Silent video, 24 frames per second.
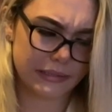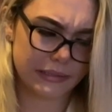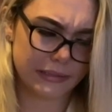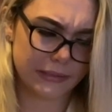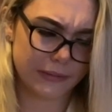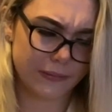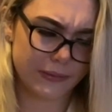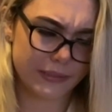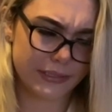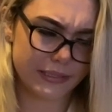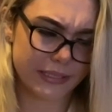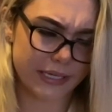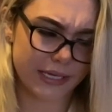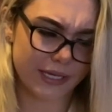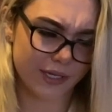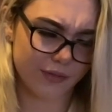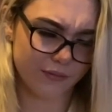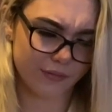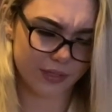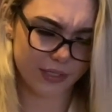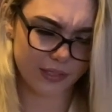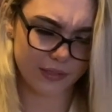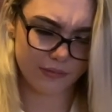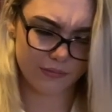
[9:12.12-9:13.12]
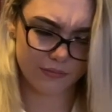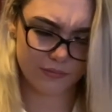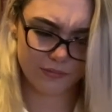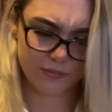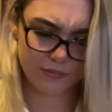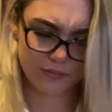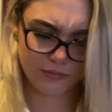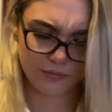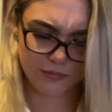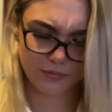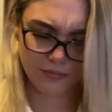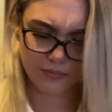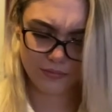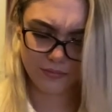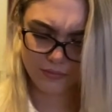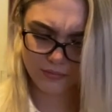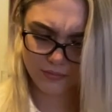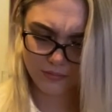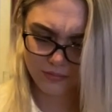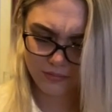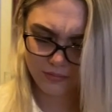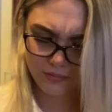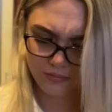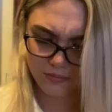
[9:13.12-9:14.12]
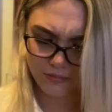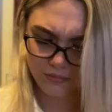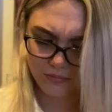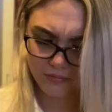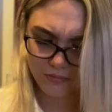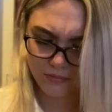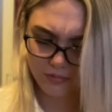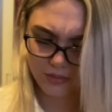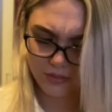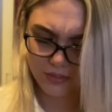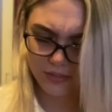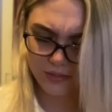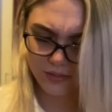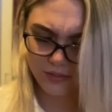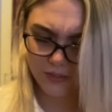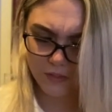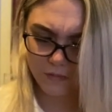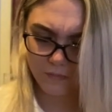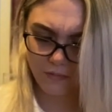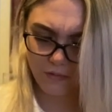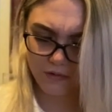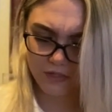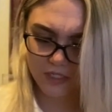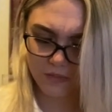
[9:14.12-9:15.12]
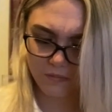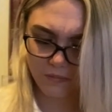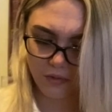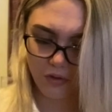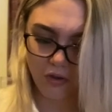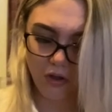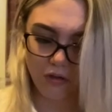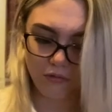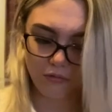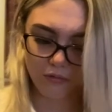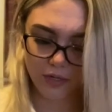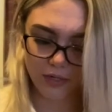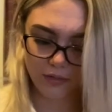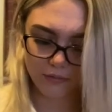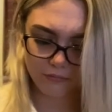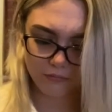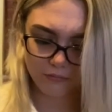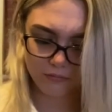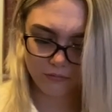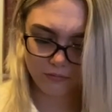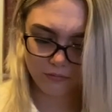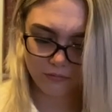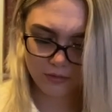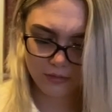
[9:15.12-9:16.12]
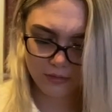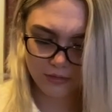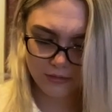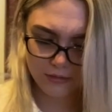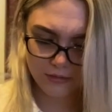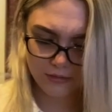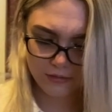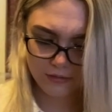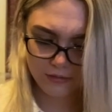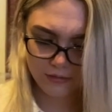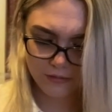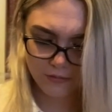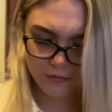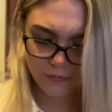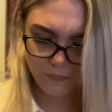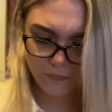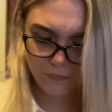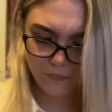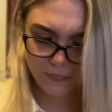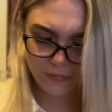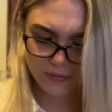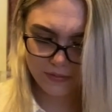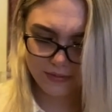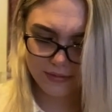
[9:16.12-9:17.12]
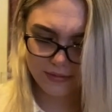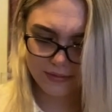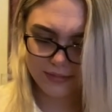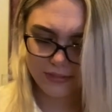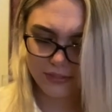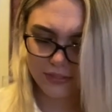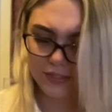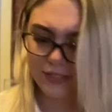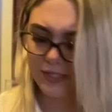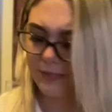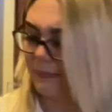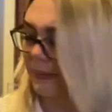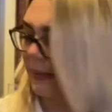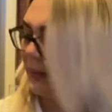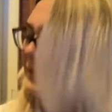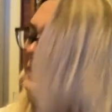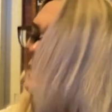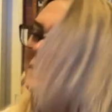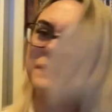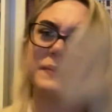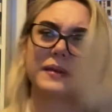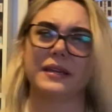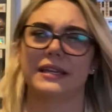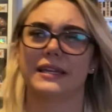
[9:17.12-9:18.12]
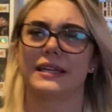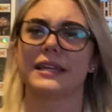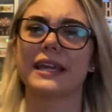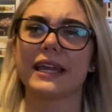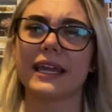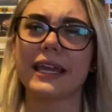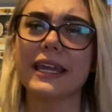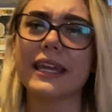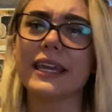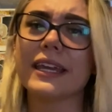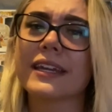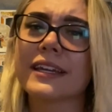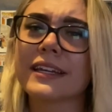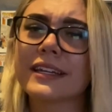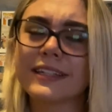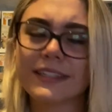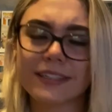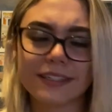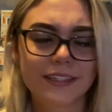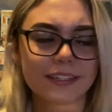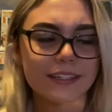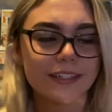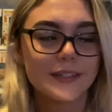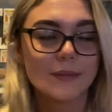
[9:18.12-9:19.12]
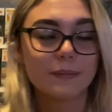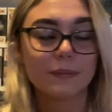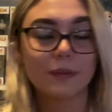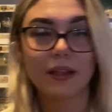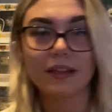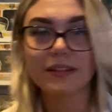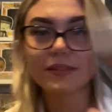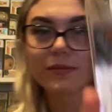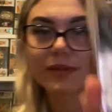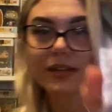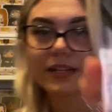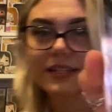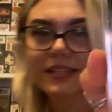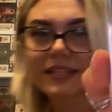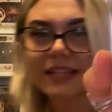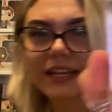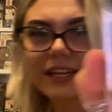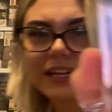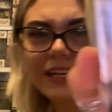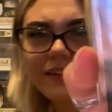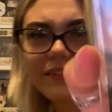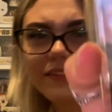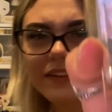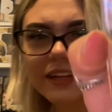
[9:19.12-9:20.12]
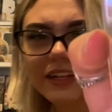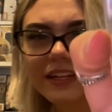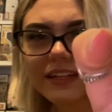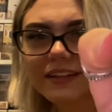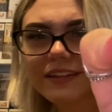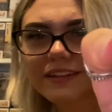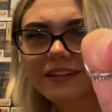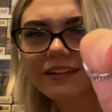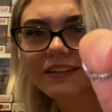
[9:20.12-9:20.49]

Oh, it's scary. This isn't supposed to be horror. It's just supposed to be a geek. But that's quite scary.